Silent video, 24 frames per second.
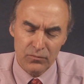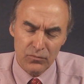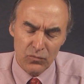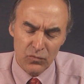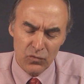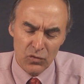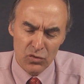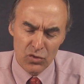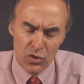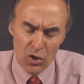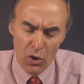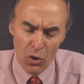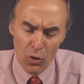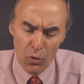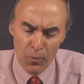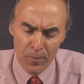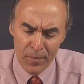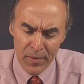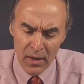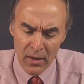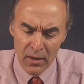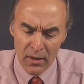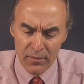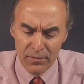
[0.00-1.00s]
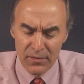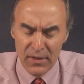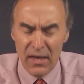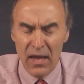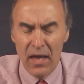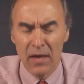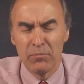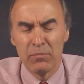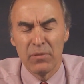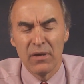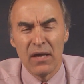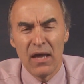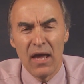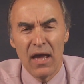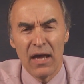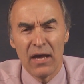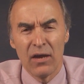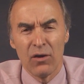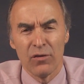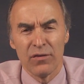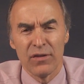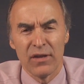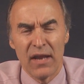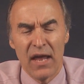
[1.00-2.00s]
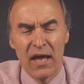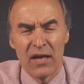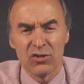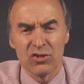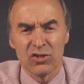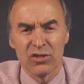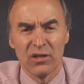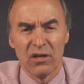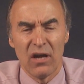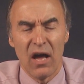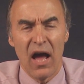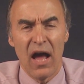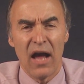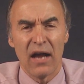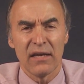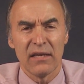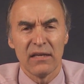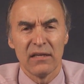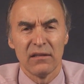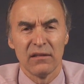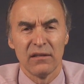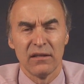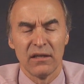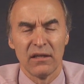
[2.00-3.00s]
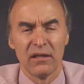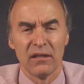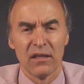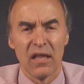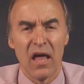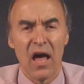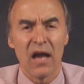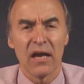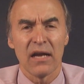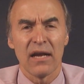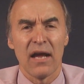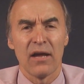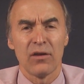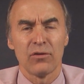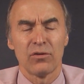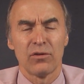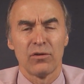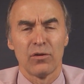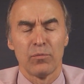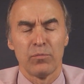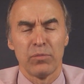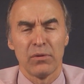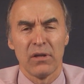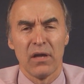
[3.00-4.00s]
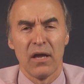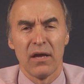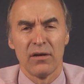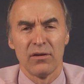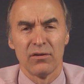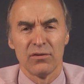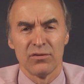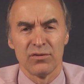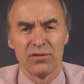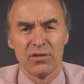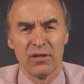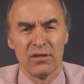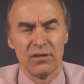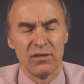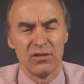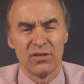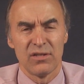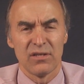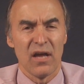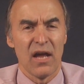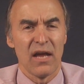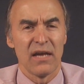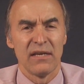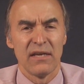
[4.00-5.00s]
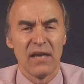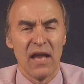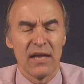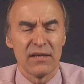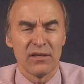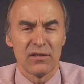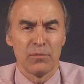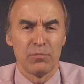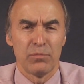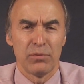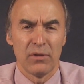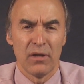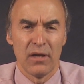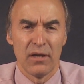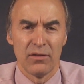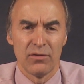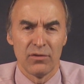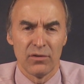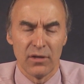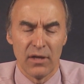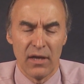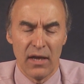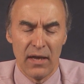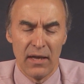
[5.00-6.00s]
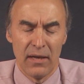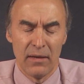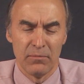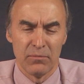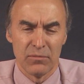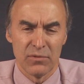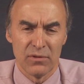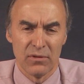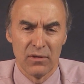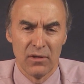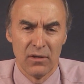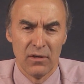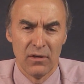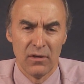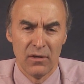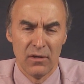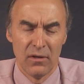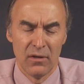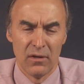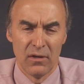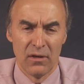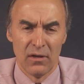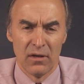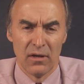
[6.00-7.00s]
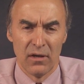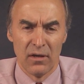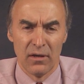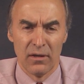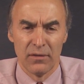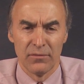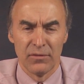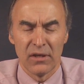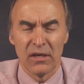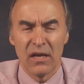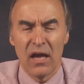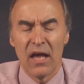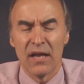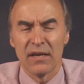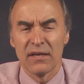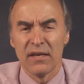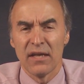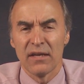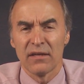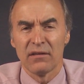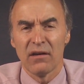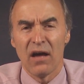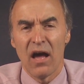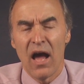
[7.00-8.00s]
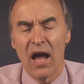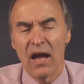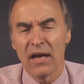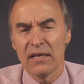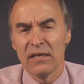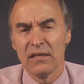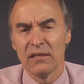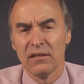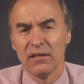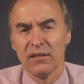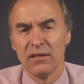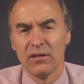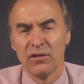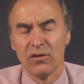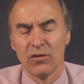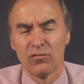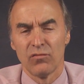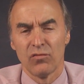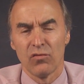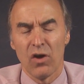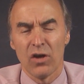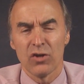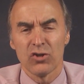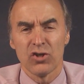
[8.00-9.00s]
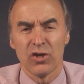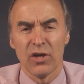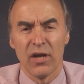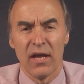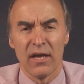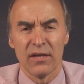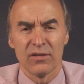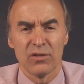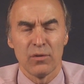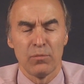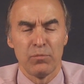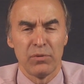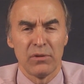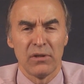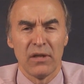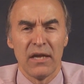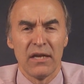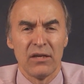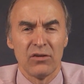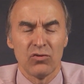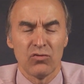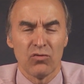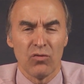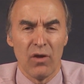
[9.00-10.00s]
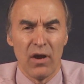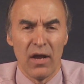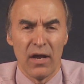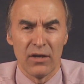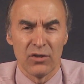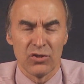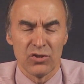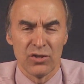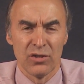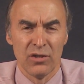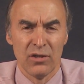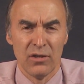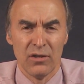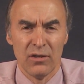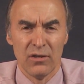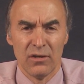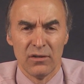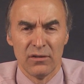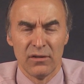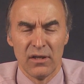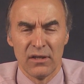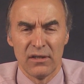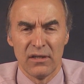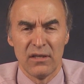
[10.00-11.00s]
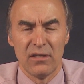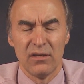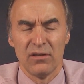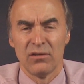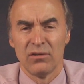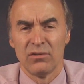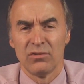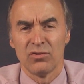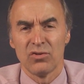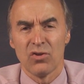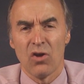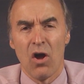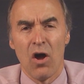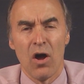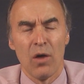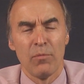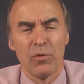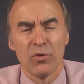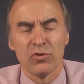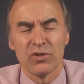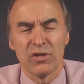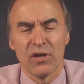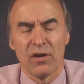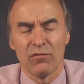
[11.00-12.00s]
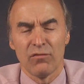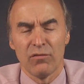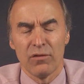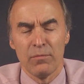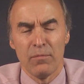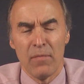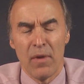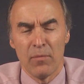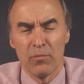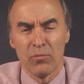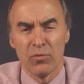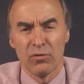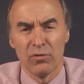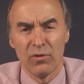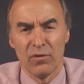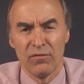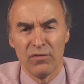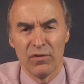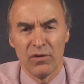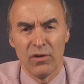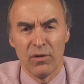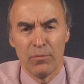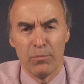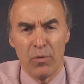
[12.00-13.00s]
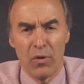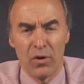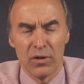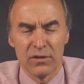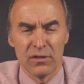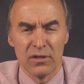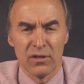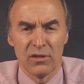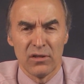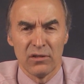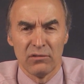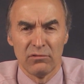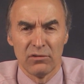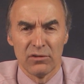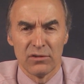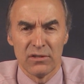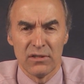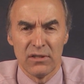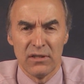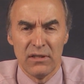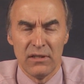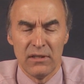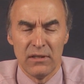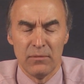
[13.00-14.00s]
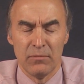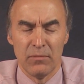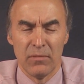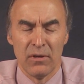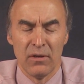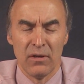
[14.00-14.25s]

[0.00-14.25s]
So the NBA or the National Hockey League lock out their players and decide not to play their games. The Continental Hockey League of Russia has a plane crash that kills almost every member of a particular team.